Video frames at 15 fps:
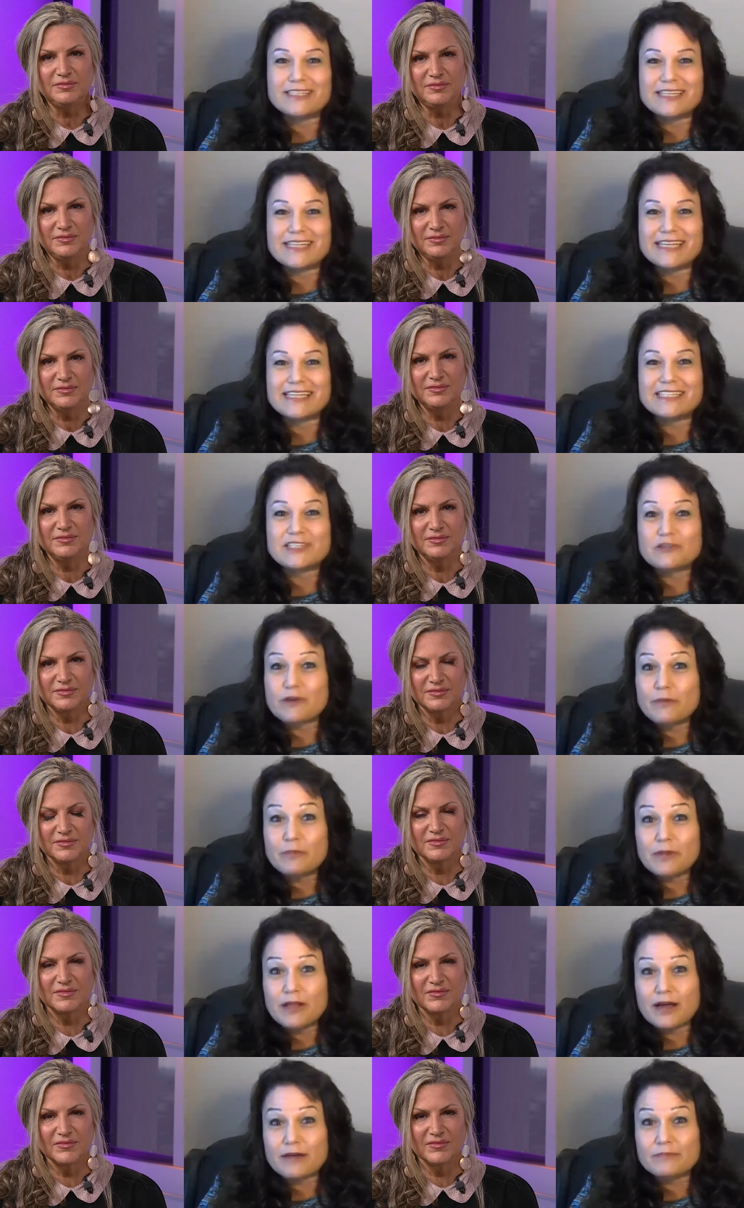Speaker 1: into these
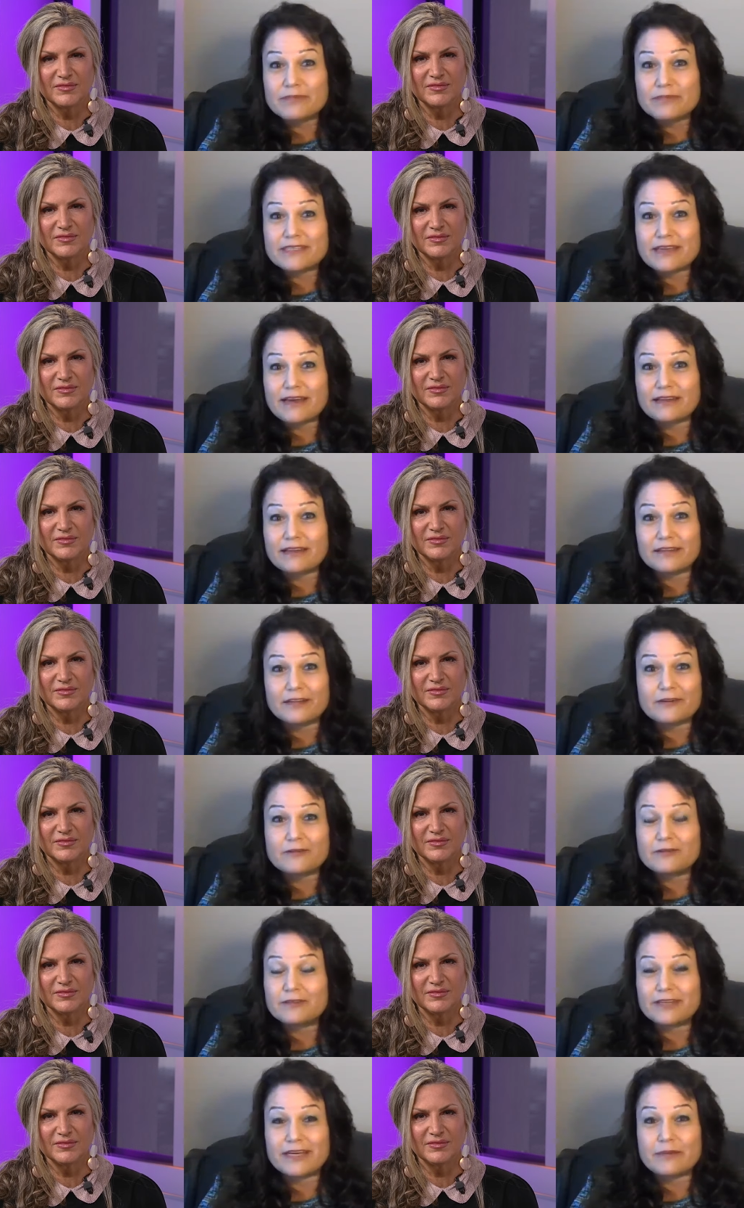strip clubs and
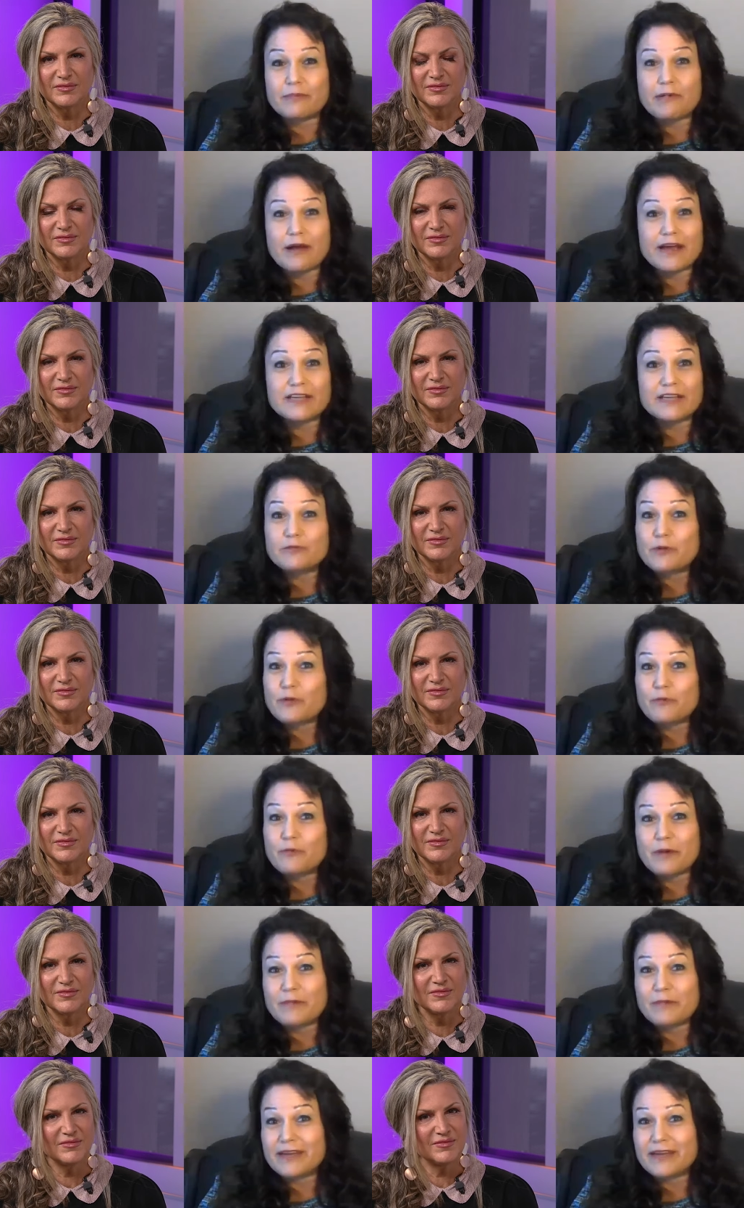literally prays
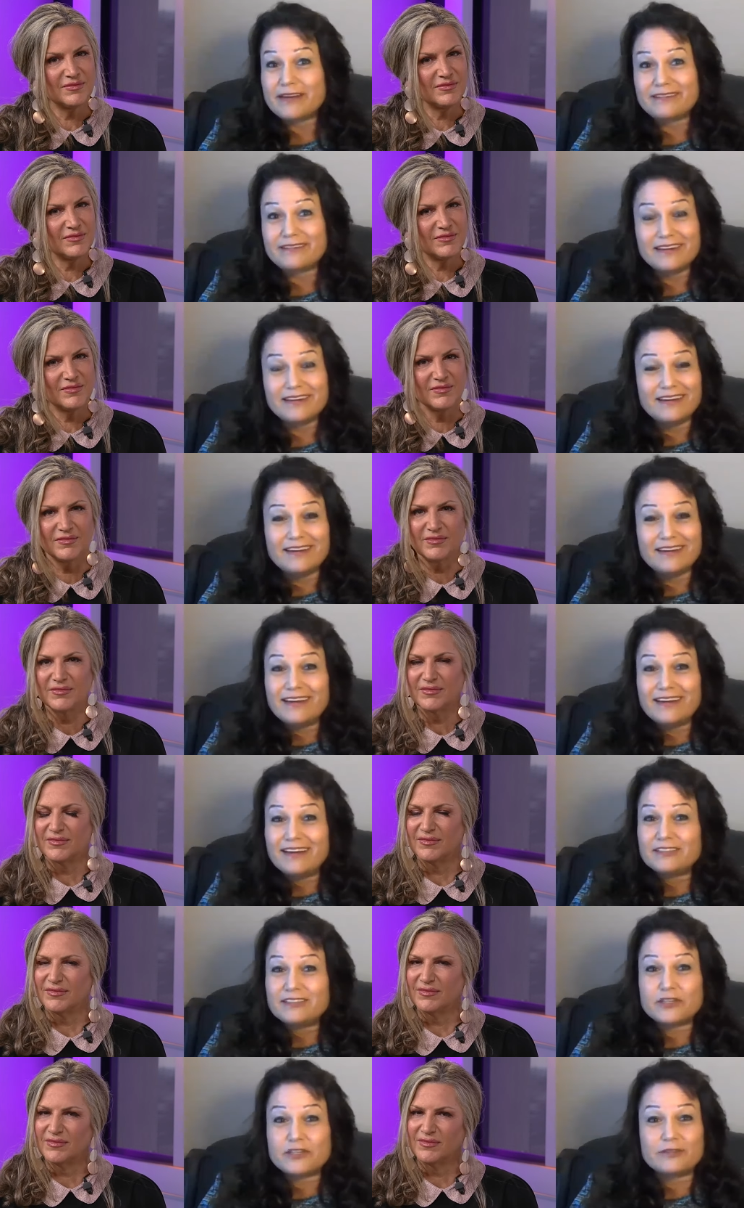with women.
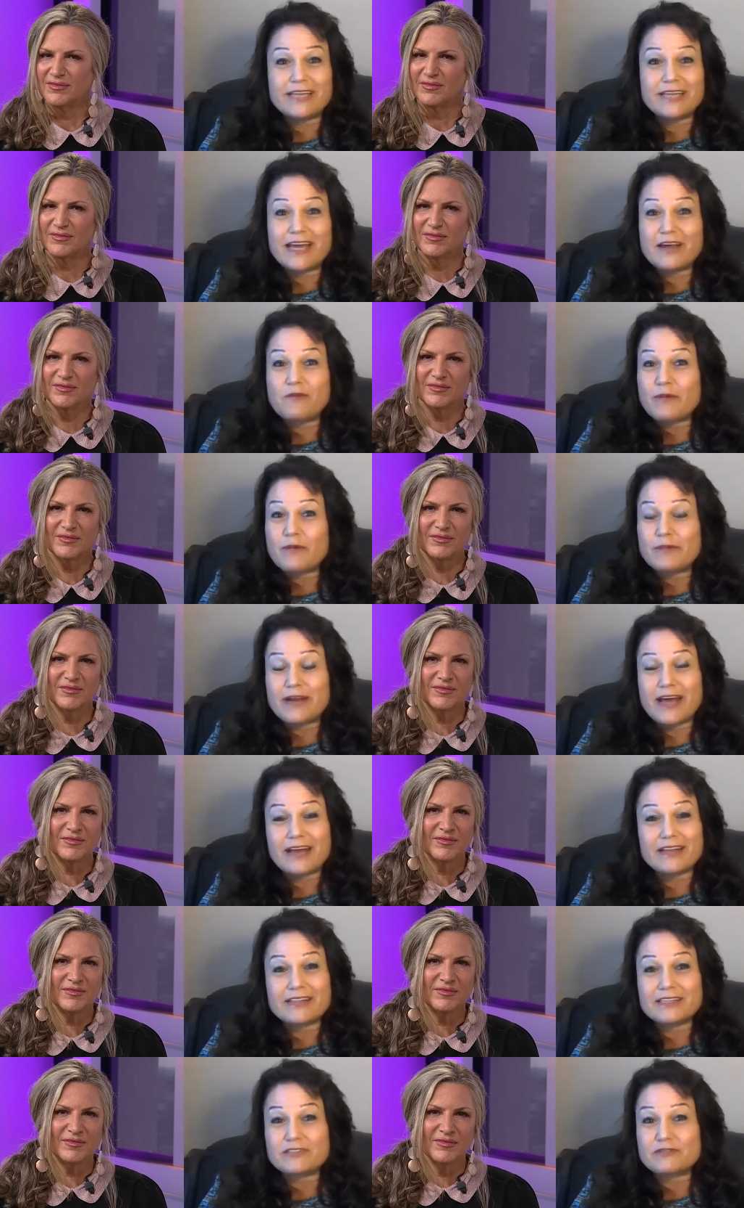She'll take women
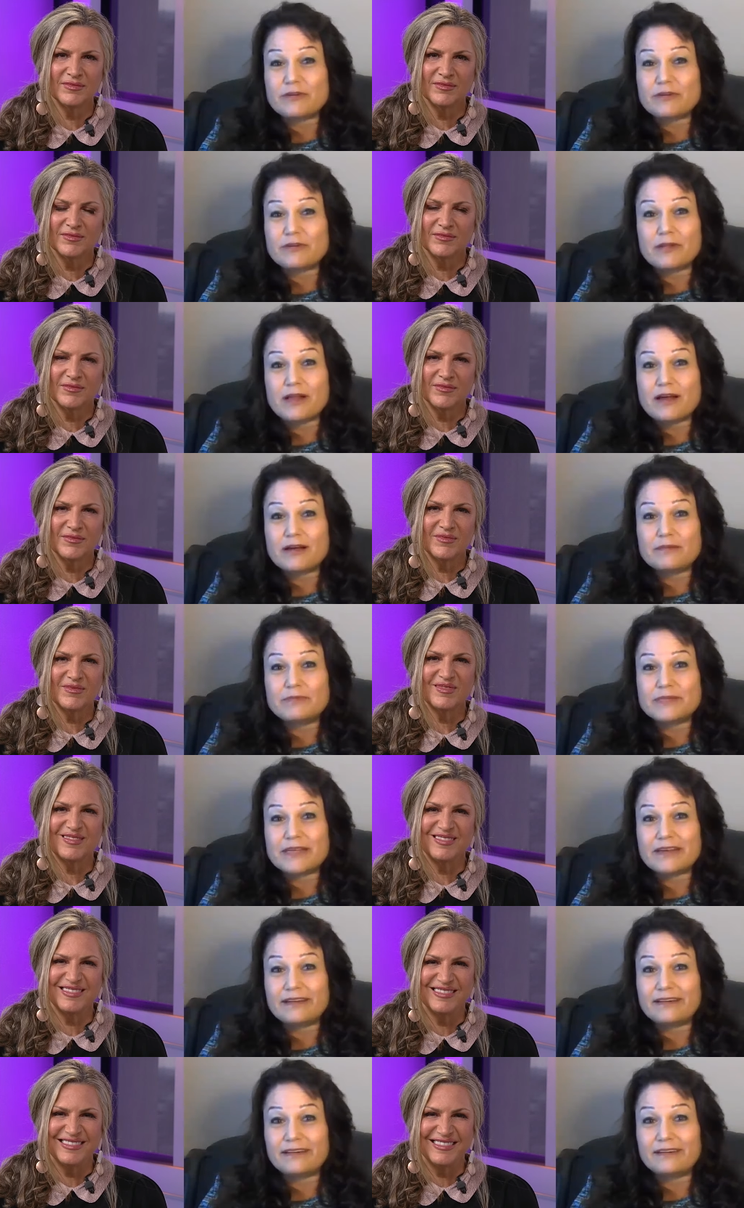out of the strip clubs
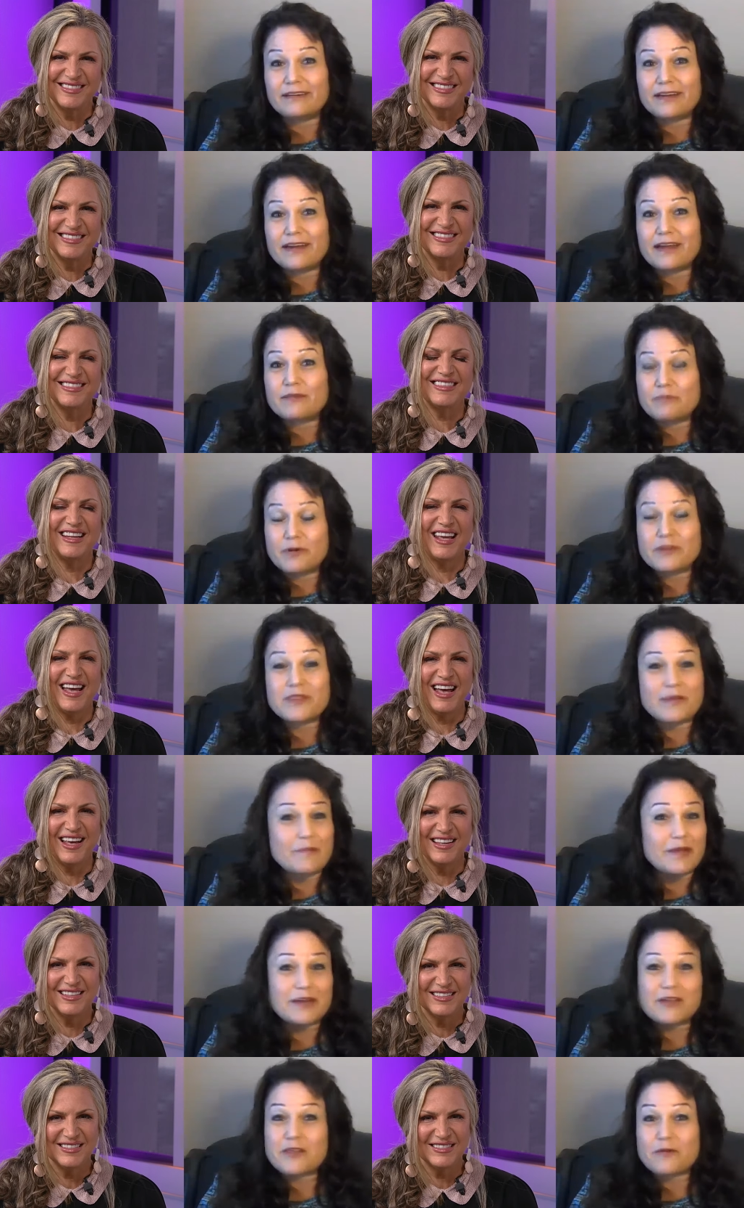and, and yeah. put
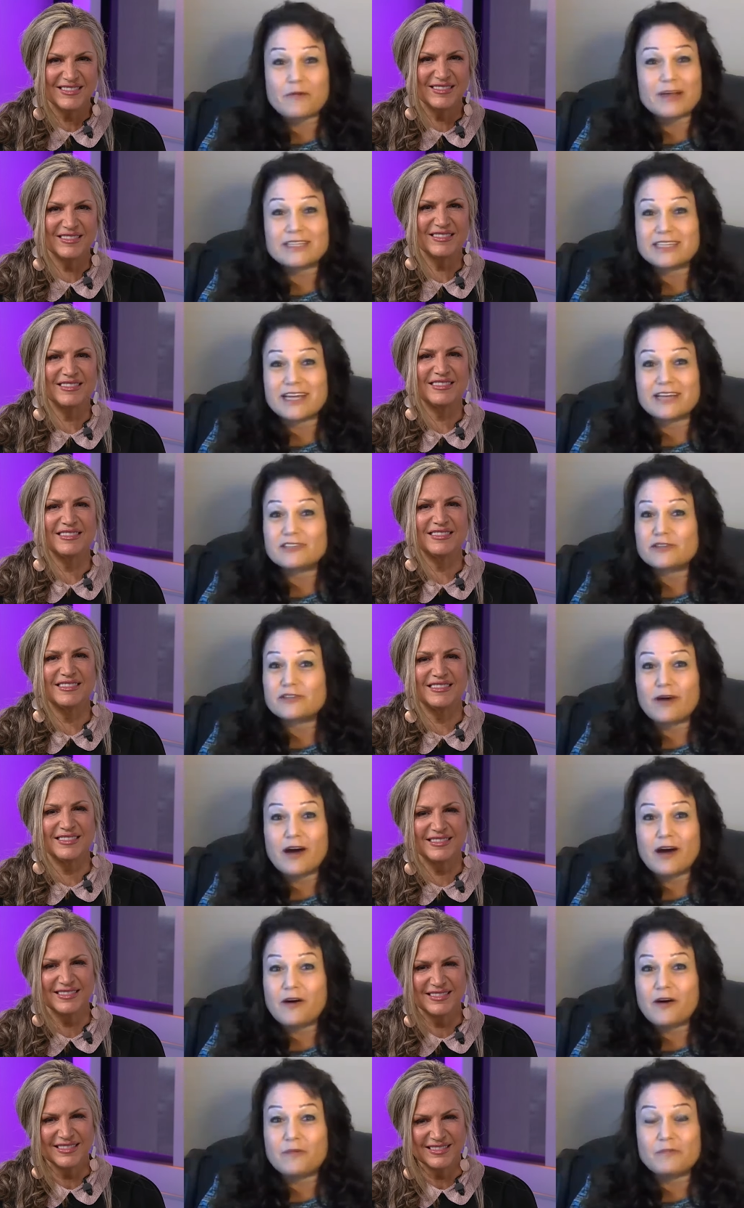them into the residential
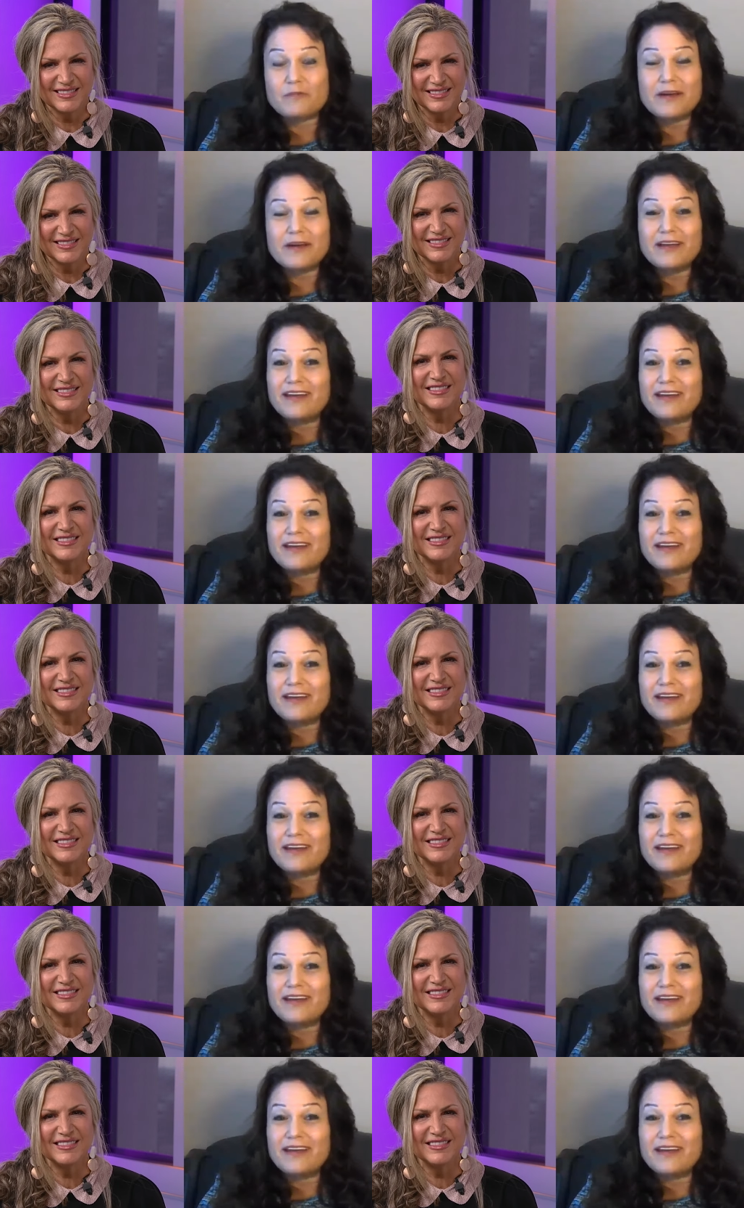home.